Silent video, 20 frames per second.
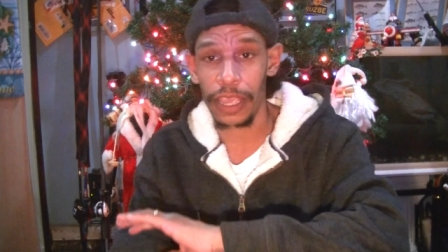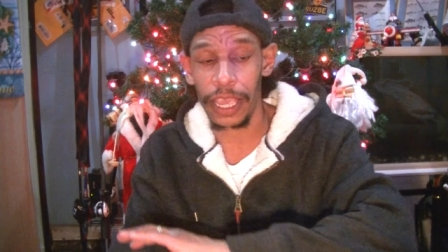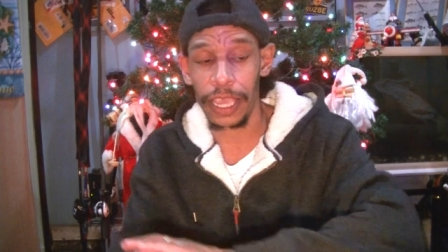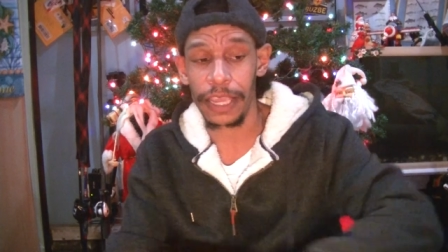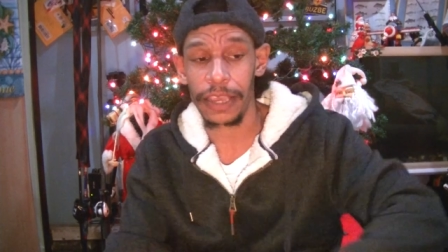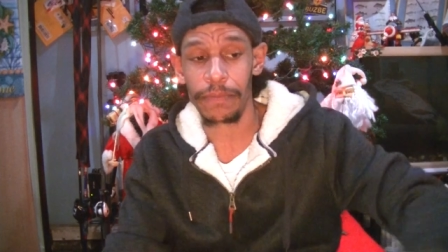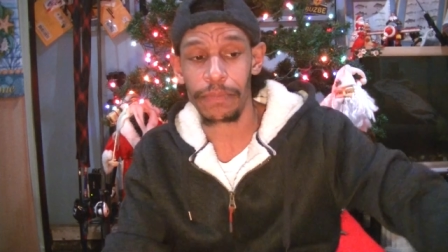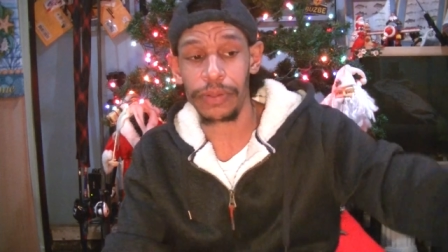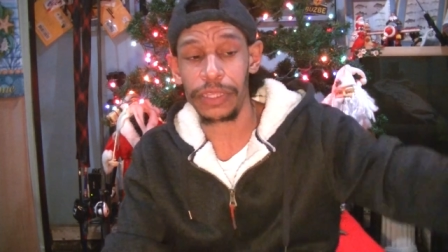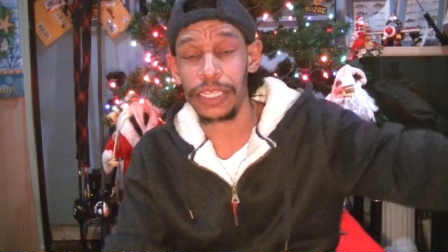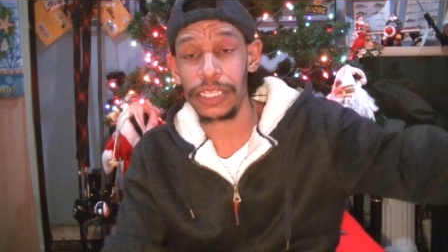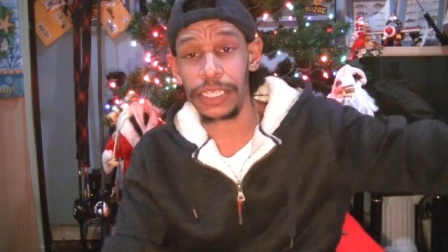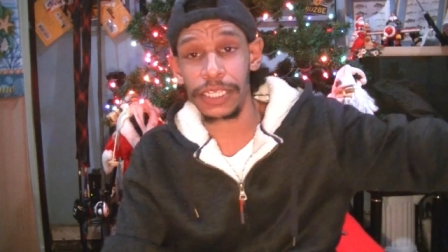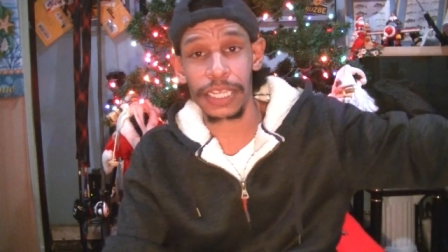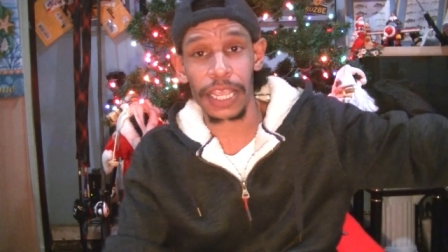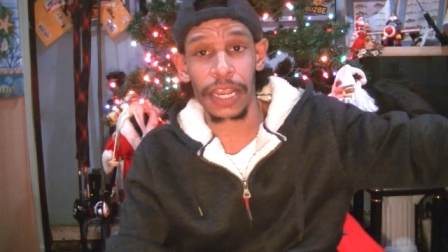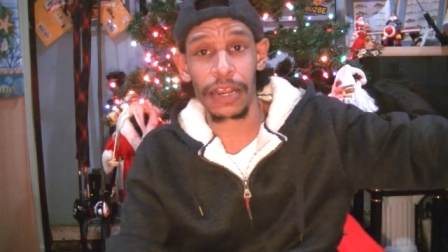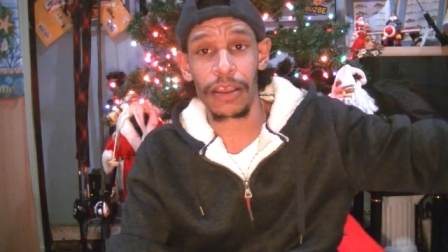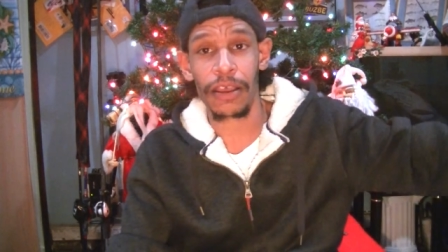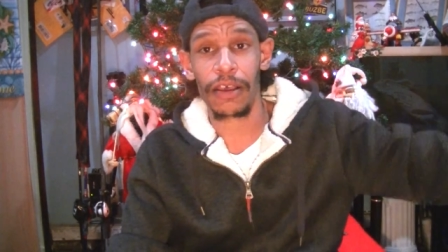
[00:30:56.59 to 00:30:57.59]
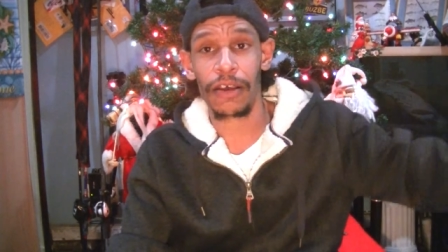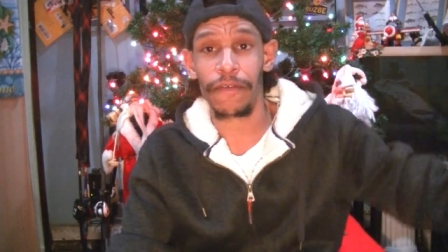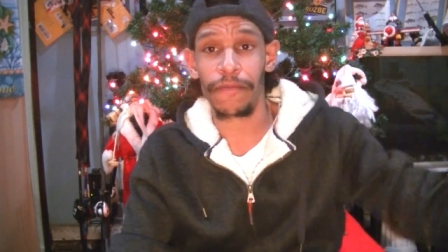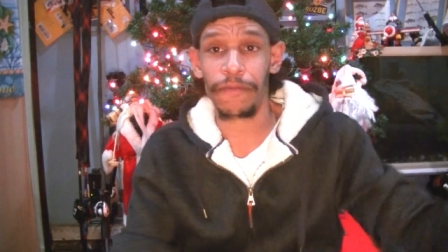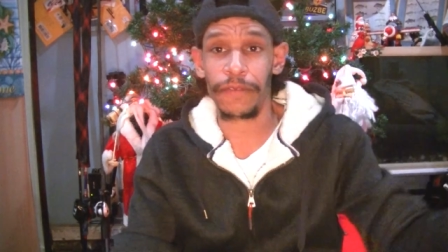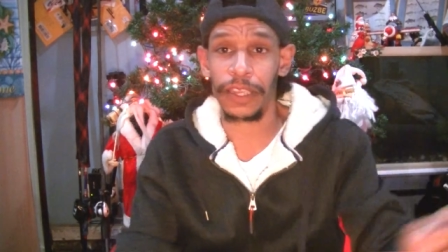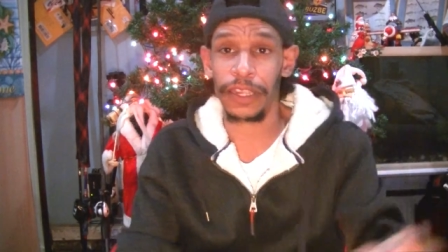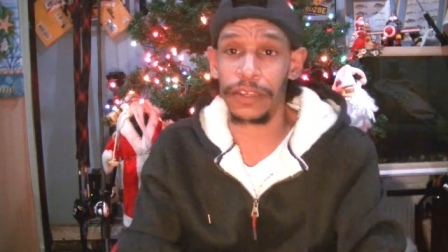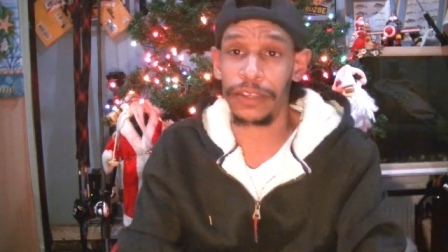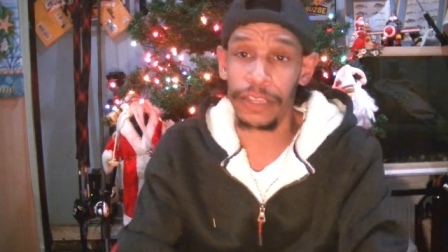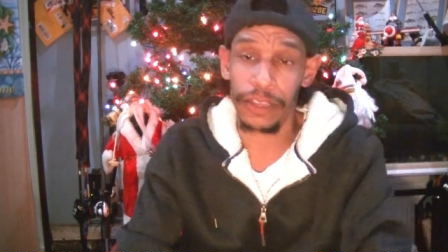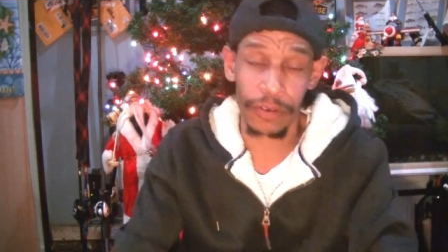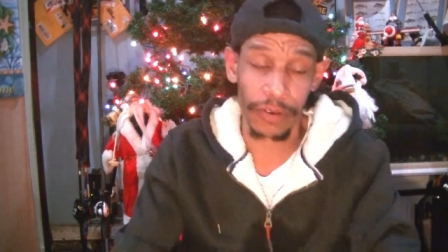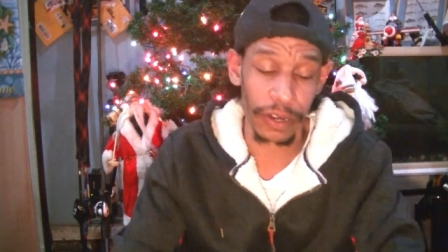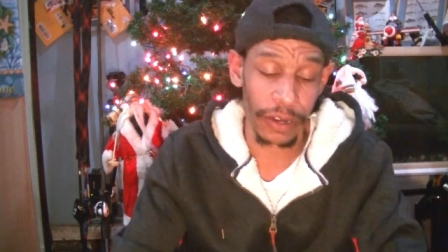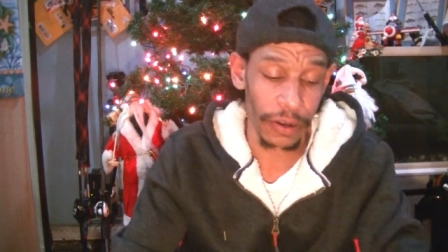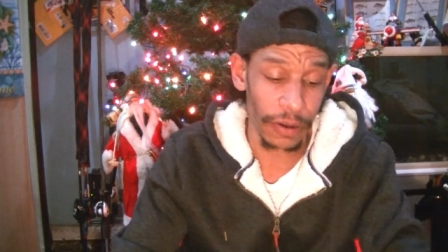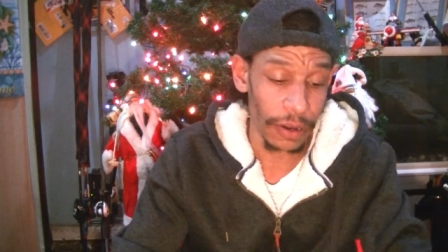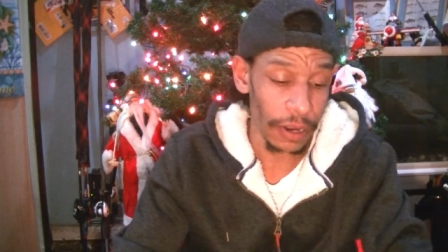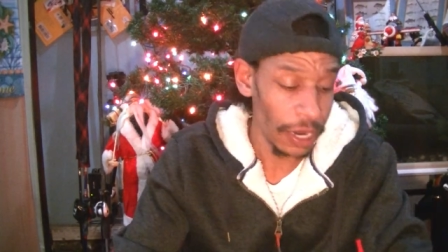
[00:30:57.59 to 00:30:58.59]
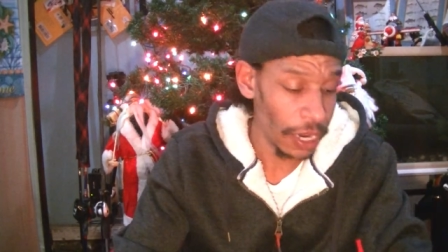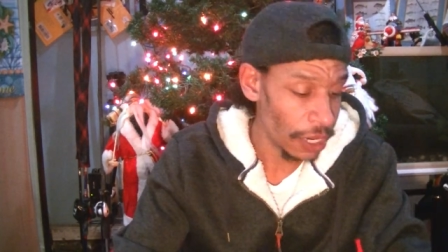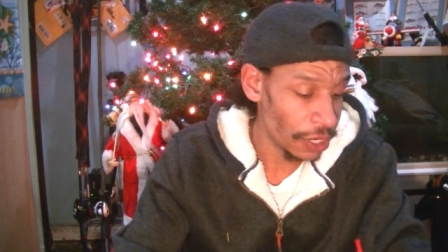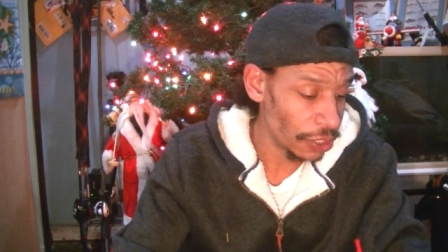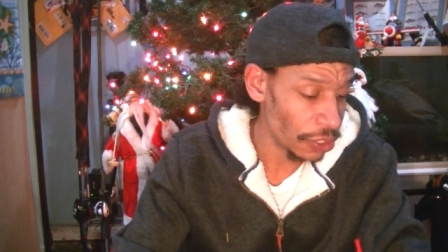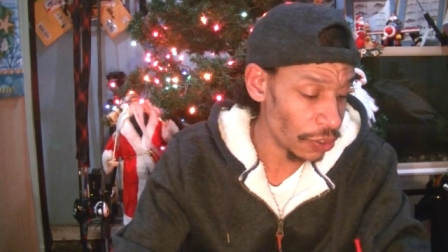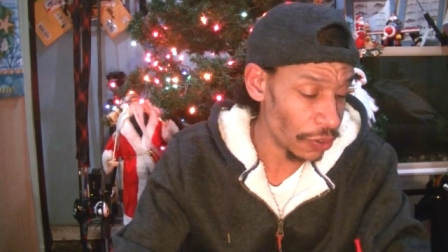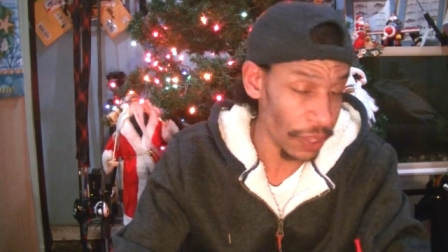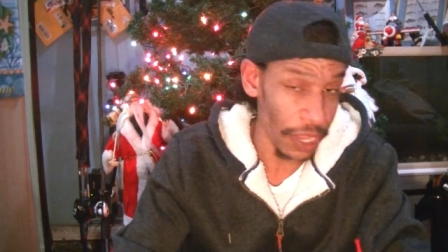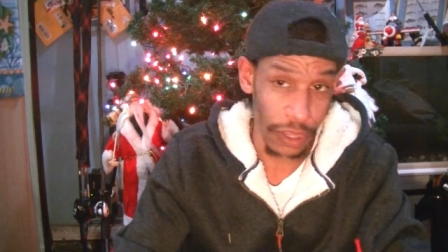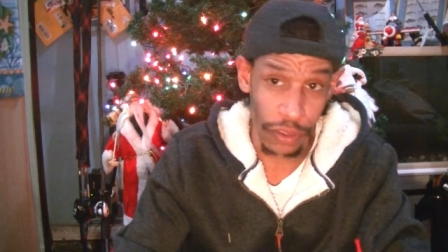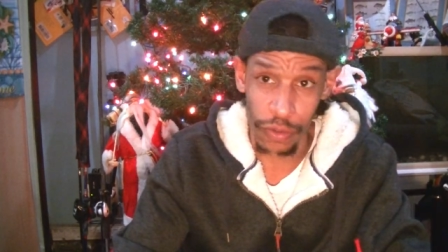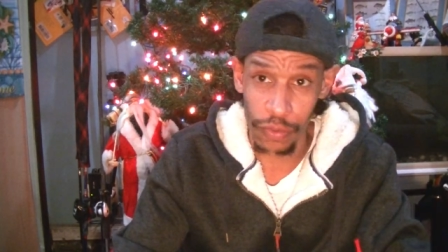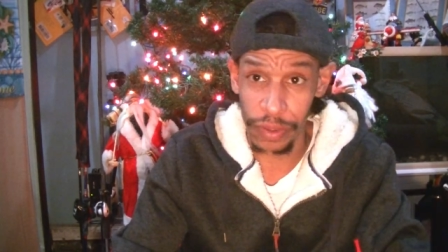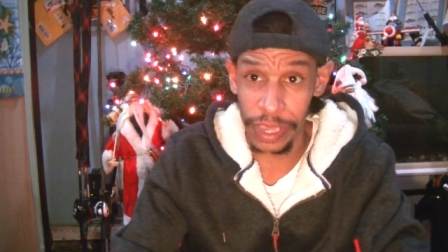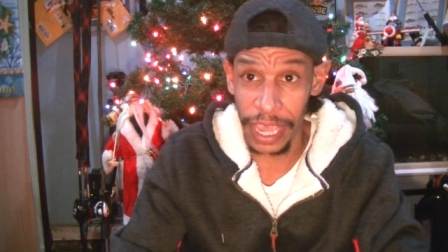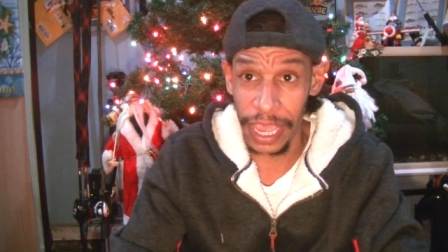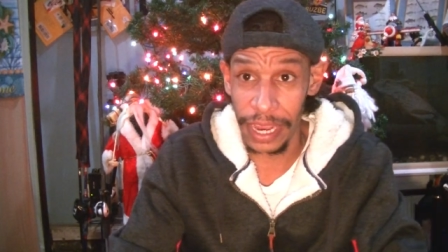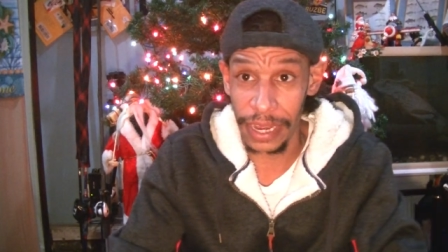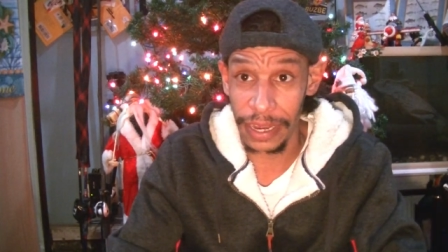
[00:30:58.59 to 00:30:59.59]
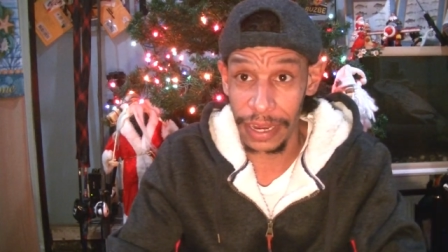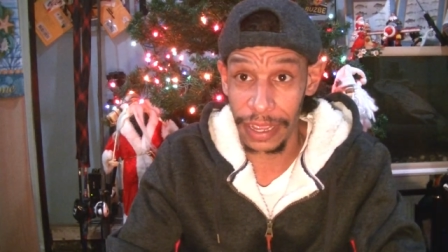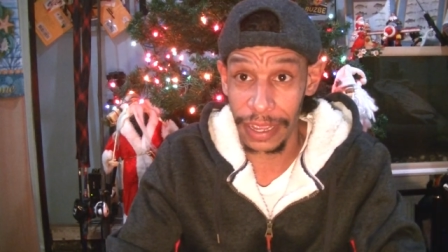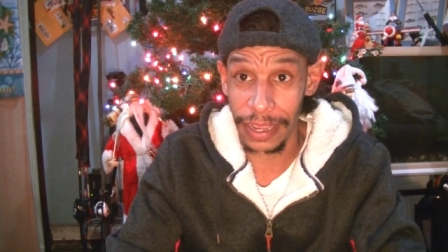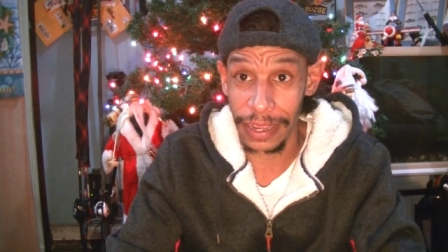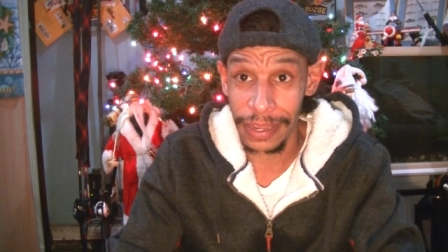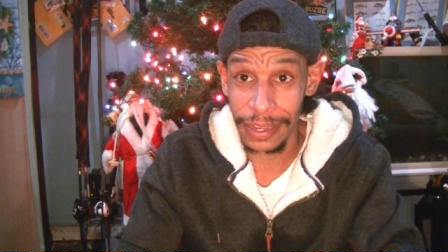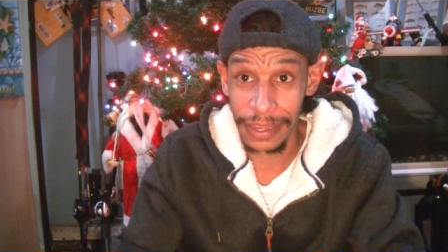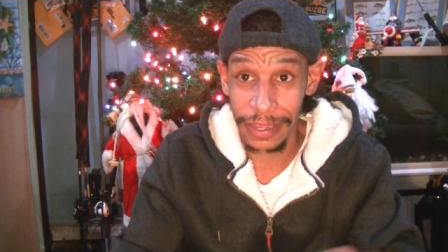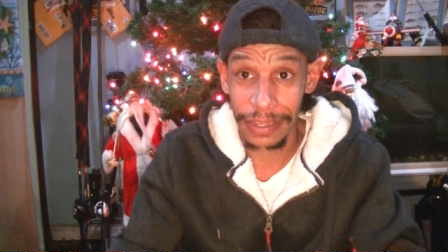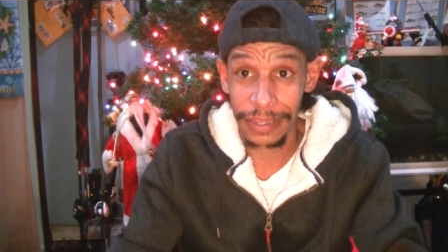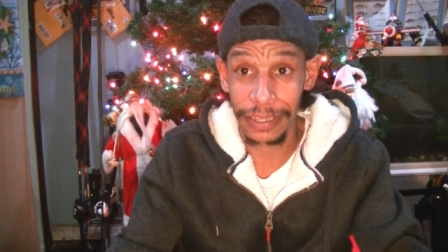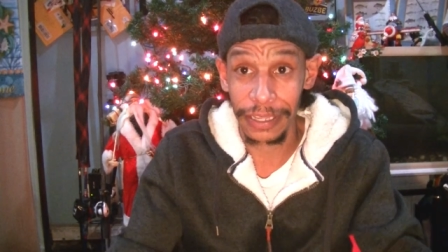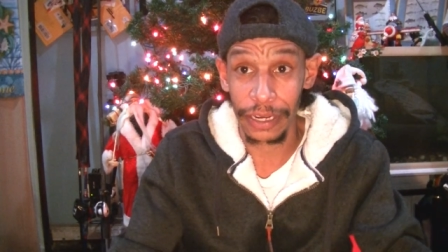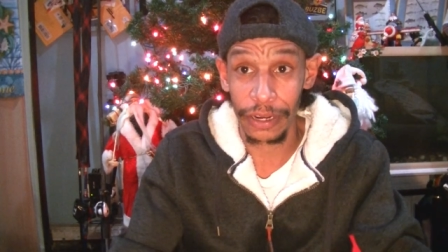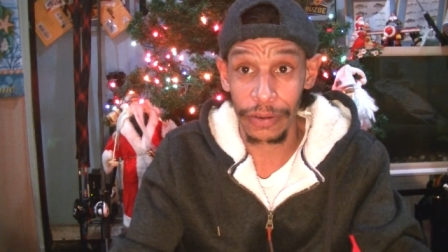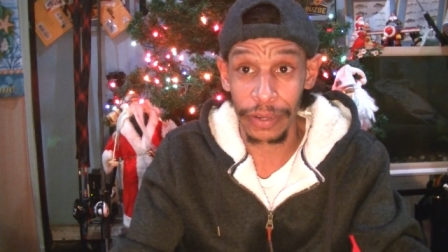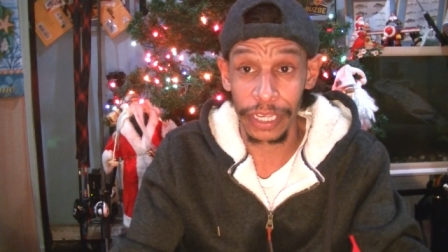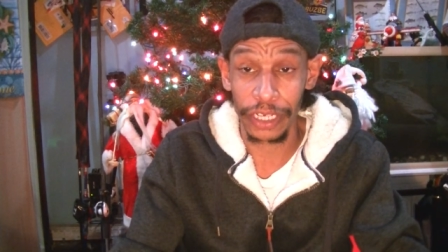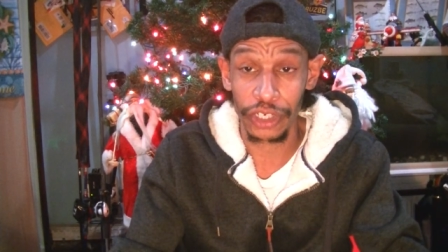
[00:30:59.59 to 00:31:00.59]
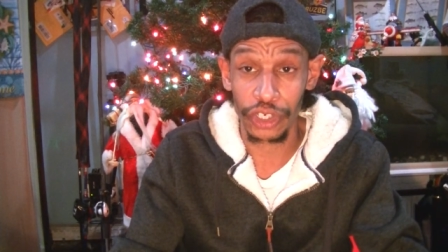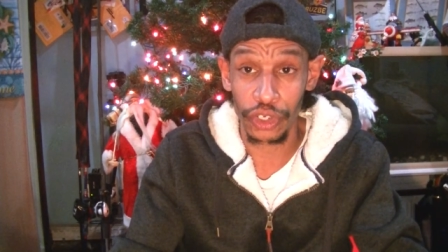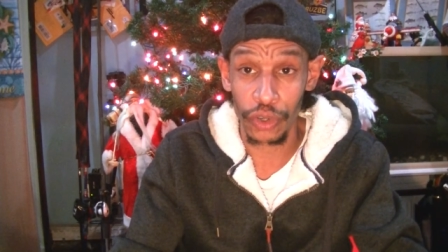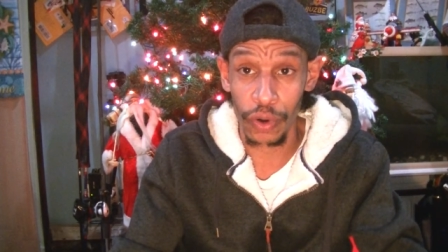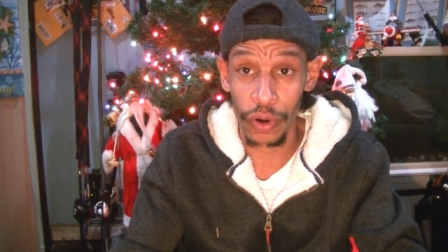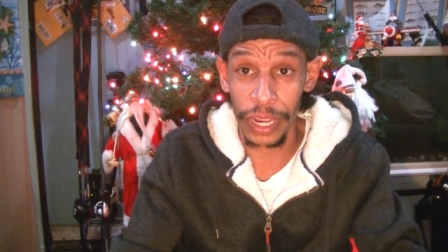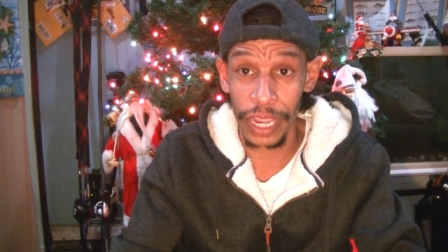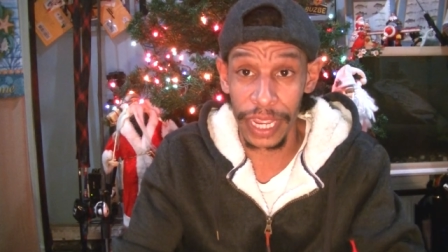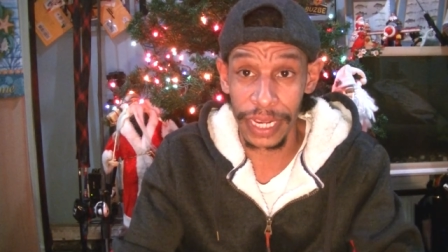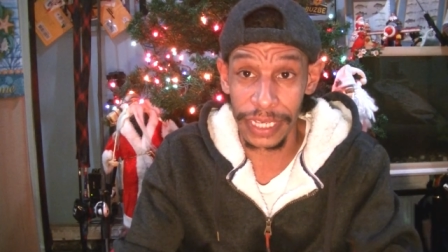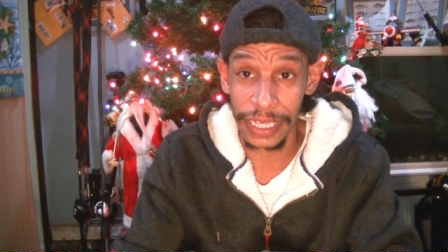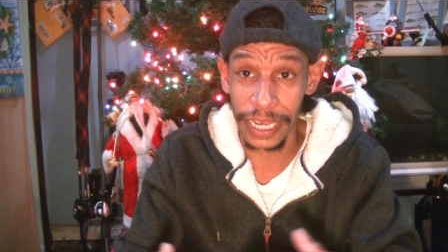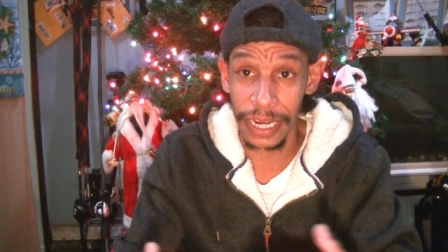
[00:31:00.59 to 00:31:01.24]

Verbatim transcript: a complete set of interior so that you can, uh, you know, enjoy and